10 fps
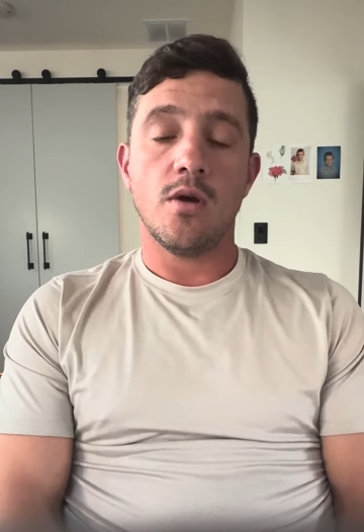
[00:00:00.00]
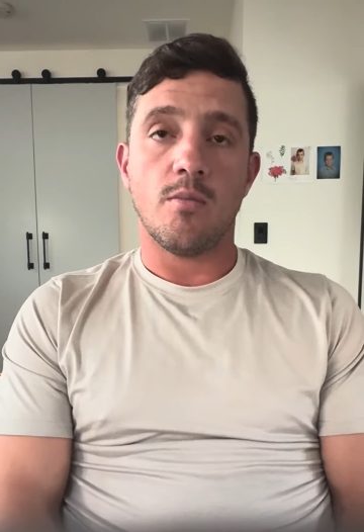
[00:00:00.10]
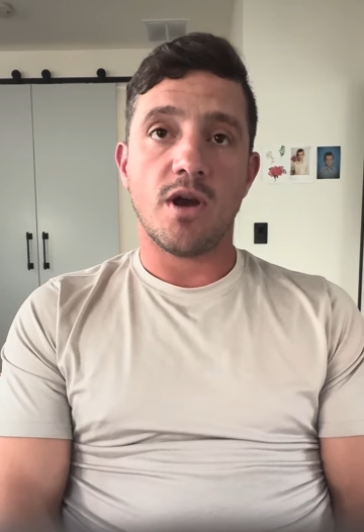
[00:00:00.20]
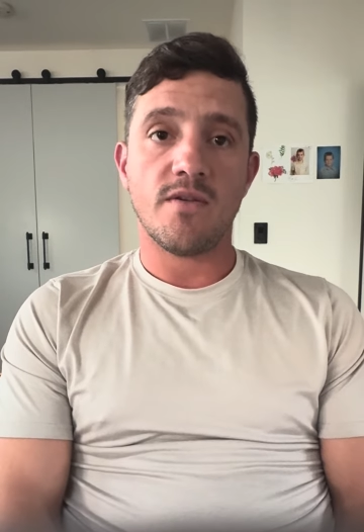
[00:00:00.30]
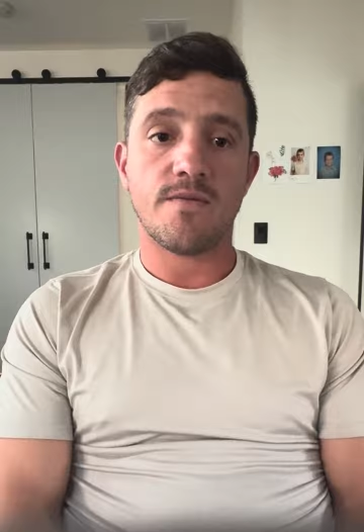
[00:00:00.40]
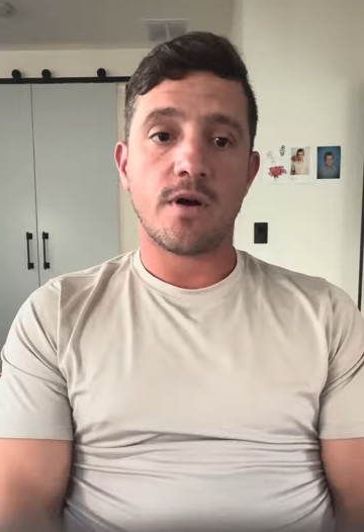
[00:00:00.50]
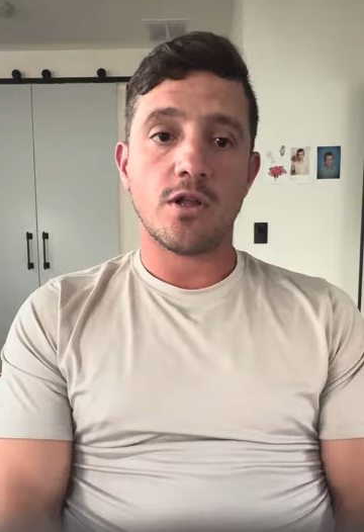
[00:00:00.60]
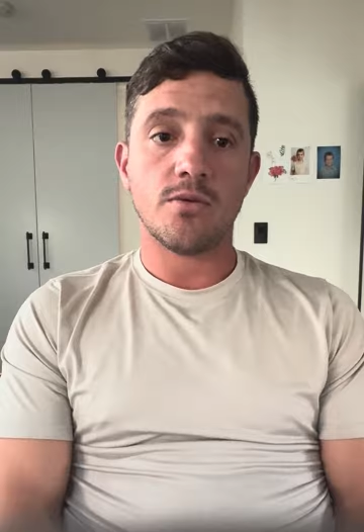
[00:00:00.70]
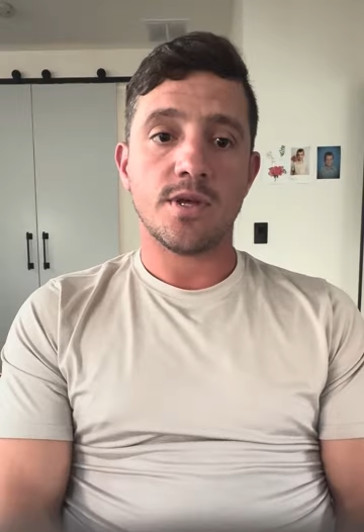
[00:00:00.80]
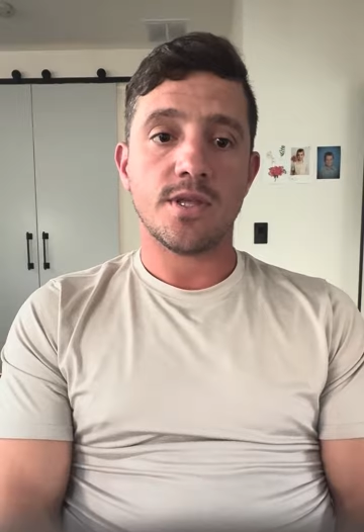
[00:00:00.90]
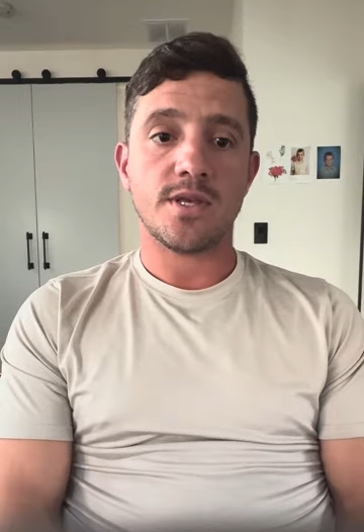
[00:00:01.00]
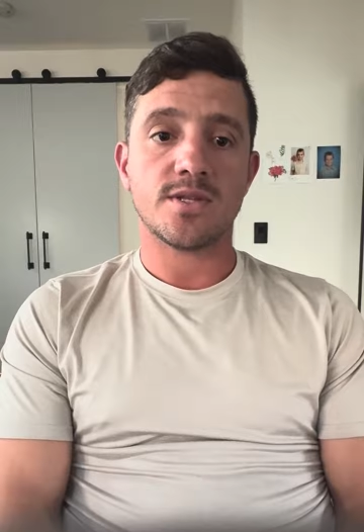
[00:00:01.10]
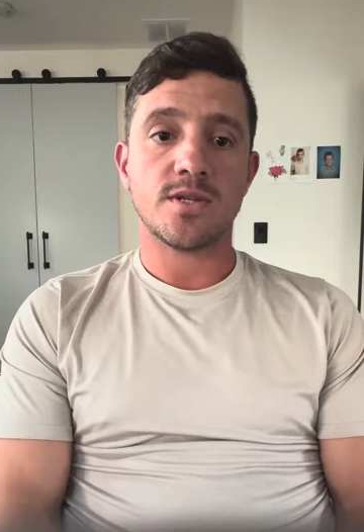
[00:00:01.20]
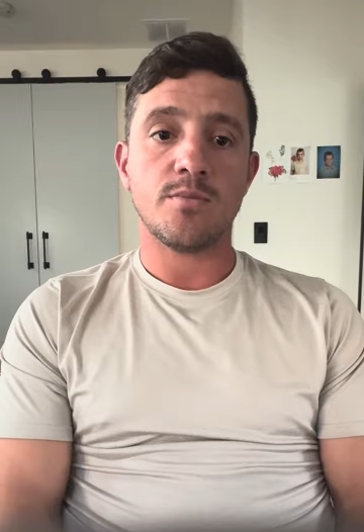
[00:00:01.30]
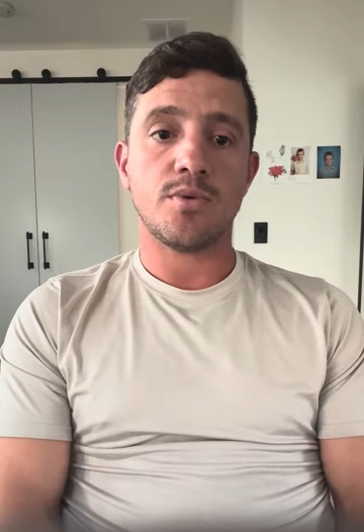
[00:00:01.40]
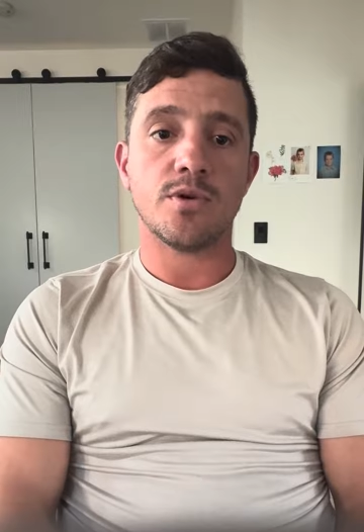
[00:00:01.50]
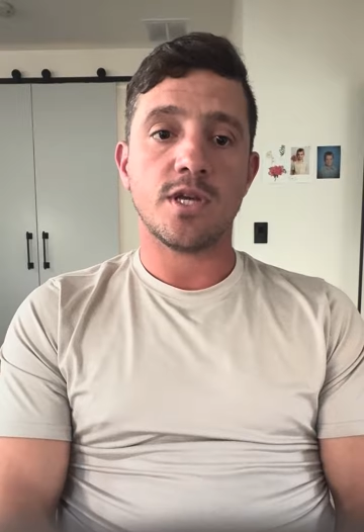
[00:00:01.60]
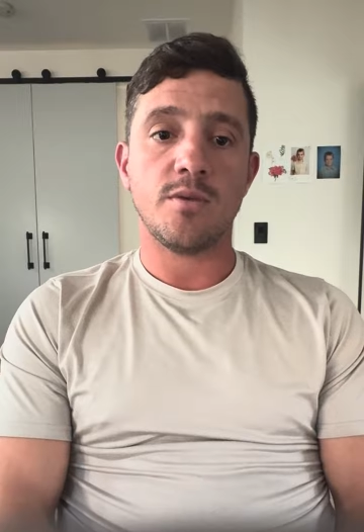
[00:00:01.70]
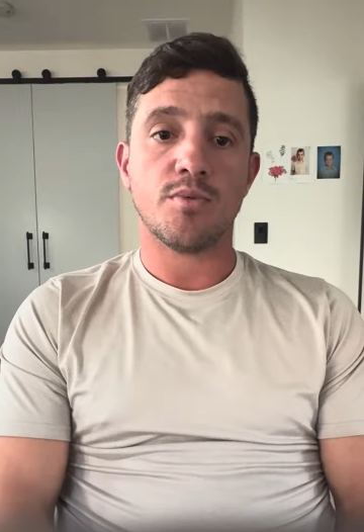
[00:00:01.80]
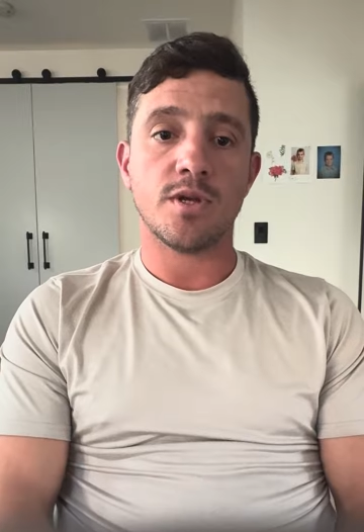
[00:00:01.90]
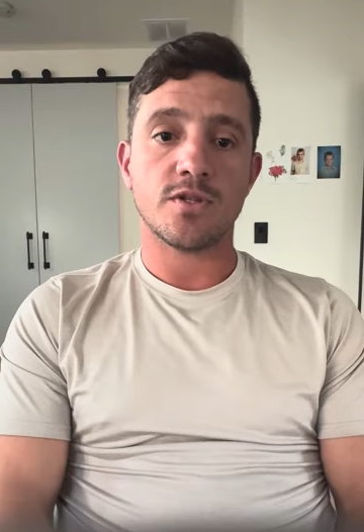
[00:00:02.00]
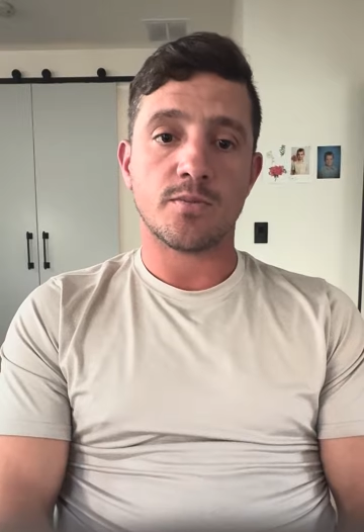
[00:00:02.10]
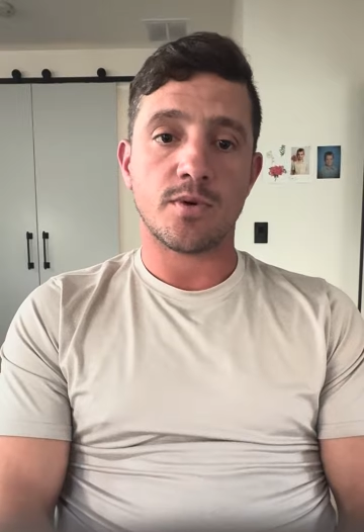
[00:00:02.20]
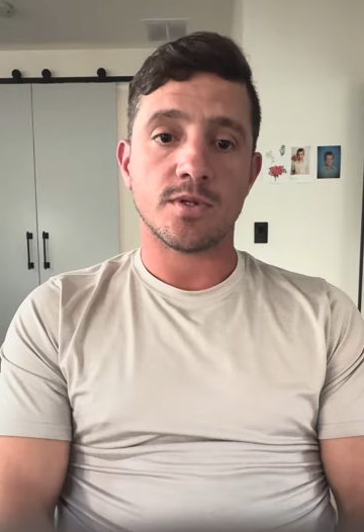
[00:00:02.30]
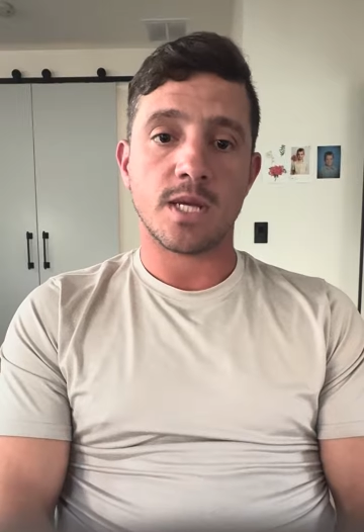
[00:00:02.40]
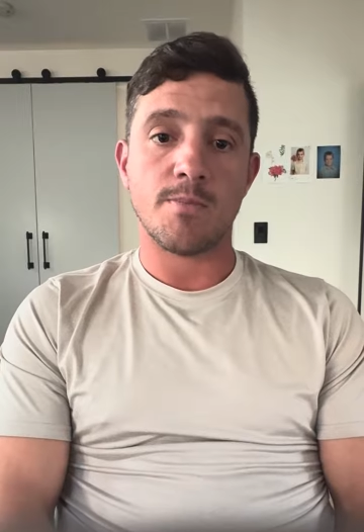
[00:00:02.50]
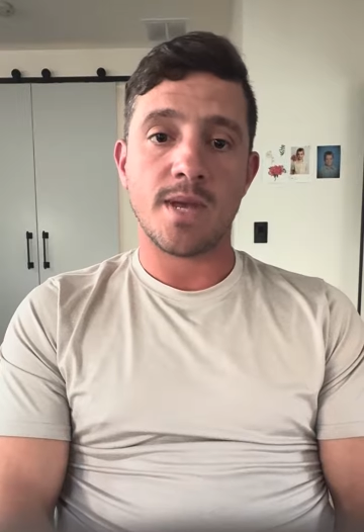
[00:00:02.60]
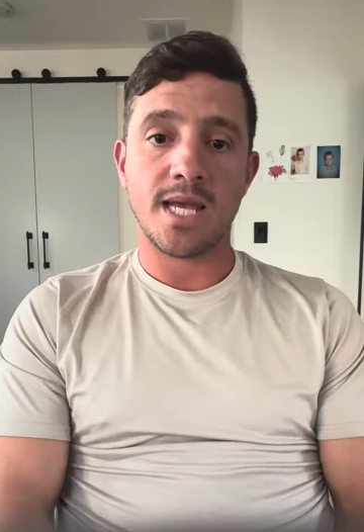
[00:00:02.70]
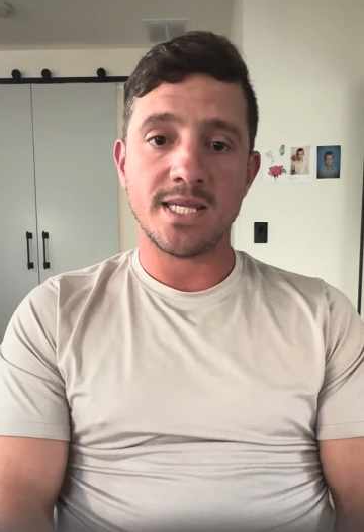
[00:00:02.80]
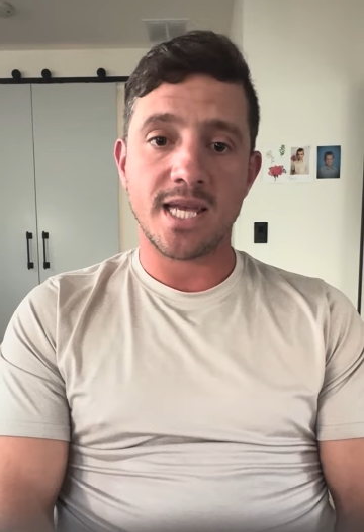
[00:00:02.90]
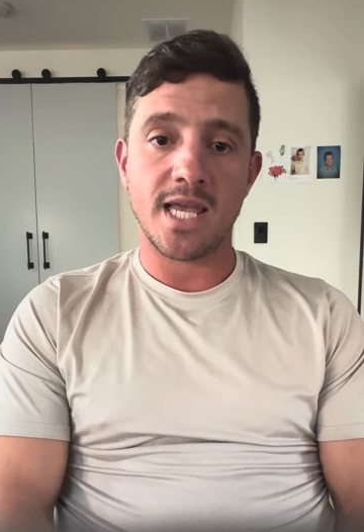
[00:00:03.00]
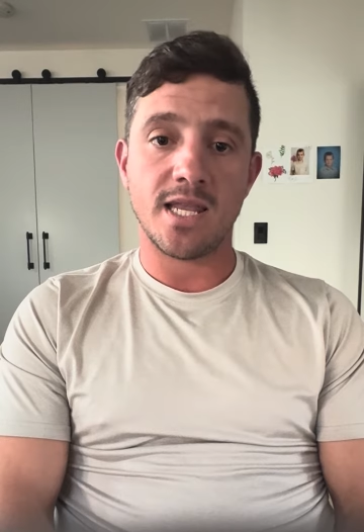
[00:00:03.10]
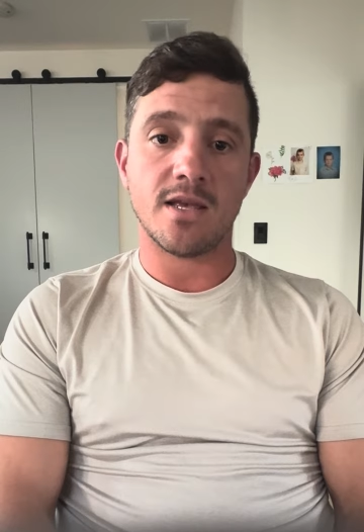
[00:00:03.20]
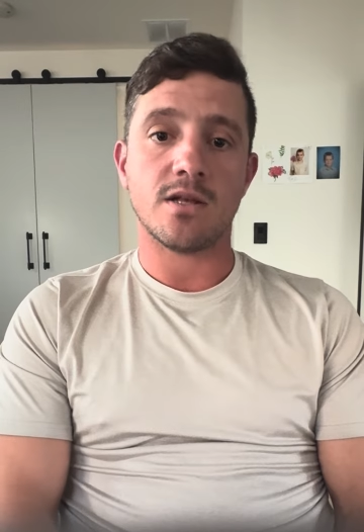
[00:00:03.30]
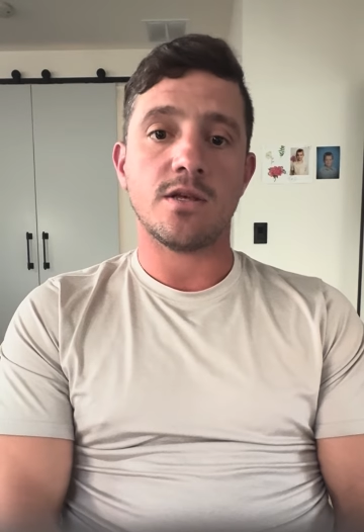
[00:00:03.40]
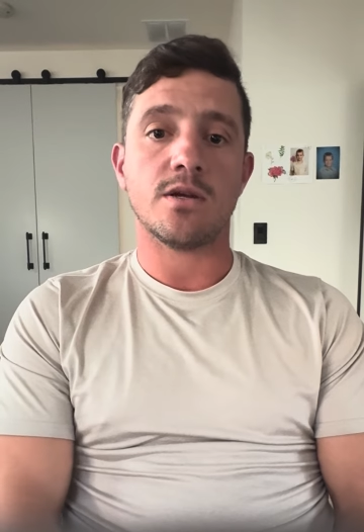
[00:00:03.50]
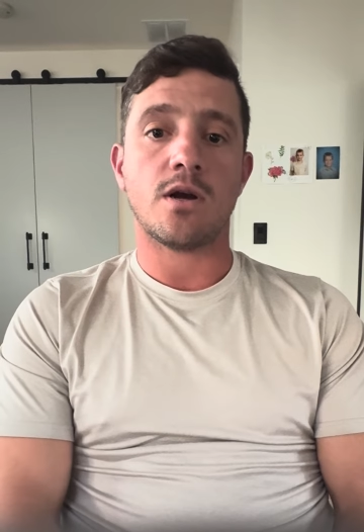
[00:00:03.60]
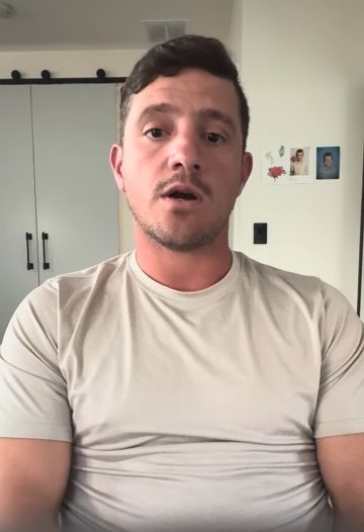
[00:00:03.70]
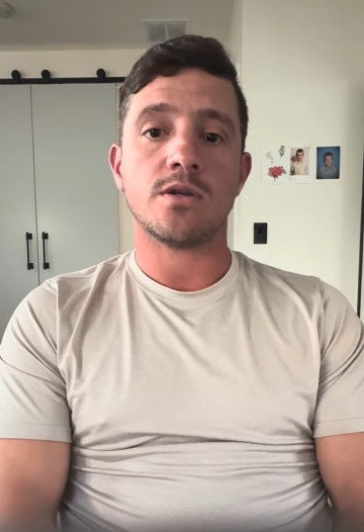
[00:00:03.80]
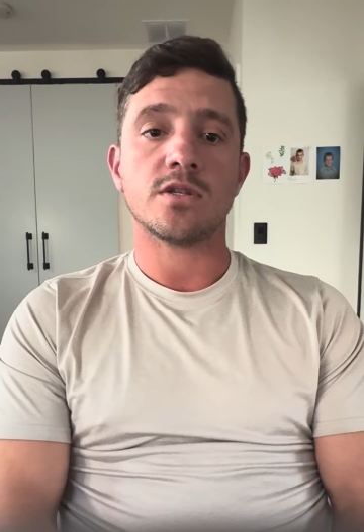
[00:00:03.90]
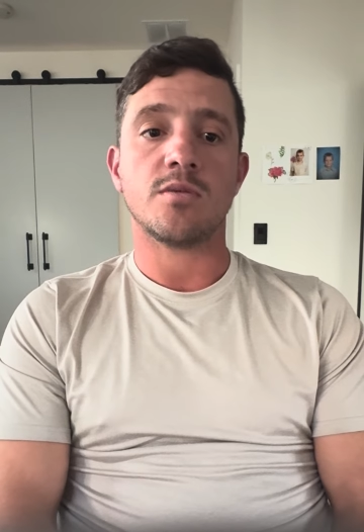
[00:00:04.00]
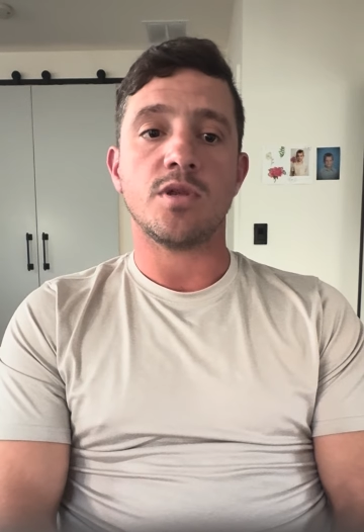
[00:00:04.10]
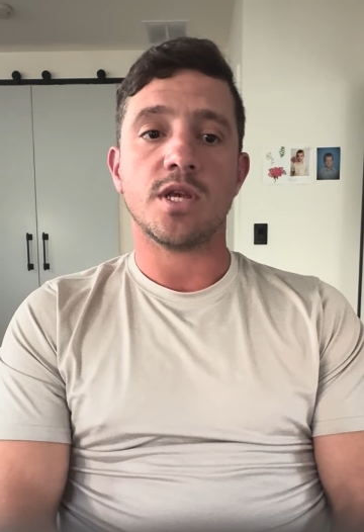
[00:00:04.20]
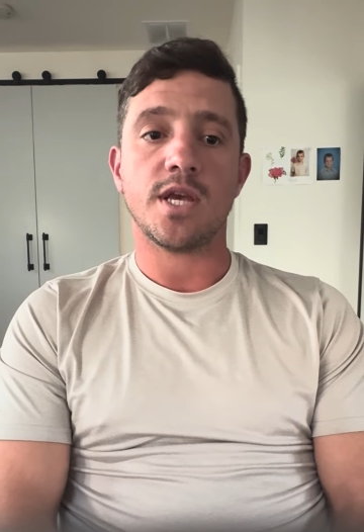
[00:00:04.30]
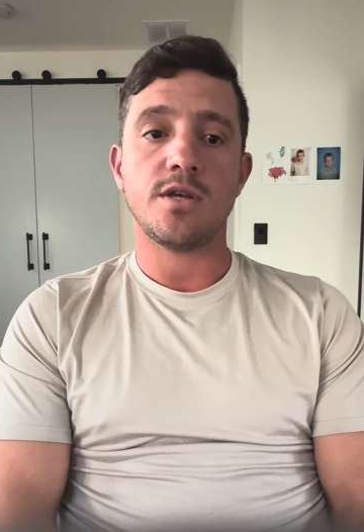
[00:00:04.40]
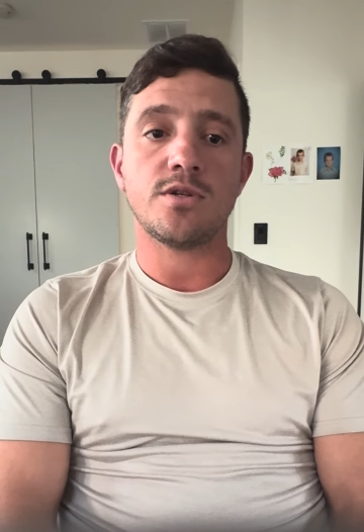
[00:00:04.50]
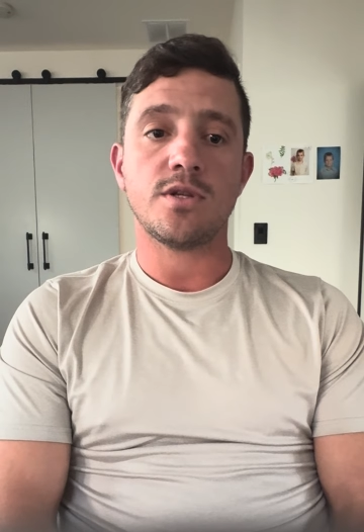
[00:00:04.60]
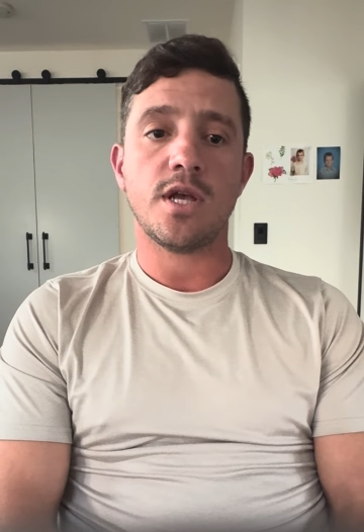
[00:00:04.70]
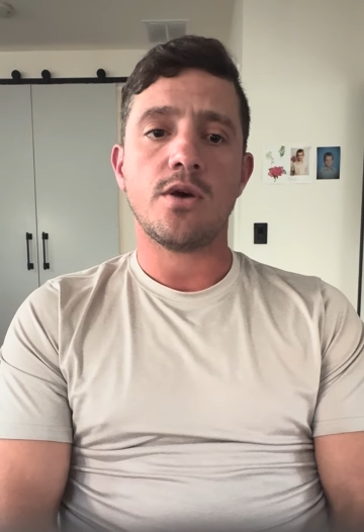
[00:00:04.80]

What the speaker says: By following these simple key principles and maintaining clear, honest communication,